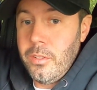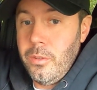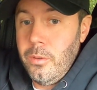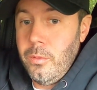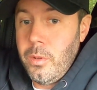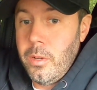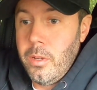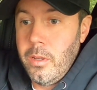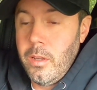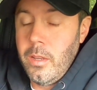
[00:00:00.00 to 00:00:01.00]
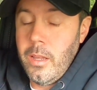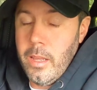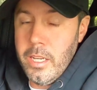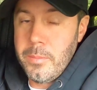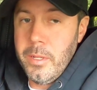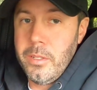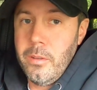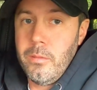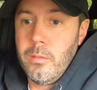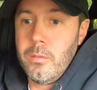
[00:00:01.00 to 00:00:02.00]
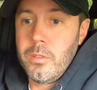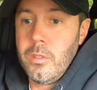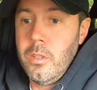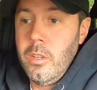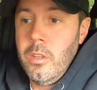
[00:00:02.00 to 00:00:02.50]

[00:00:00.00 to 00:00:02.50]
to HP Tuners,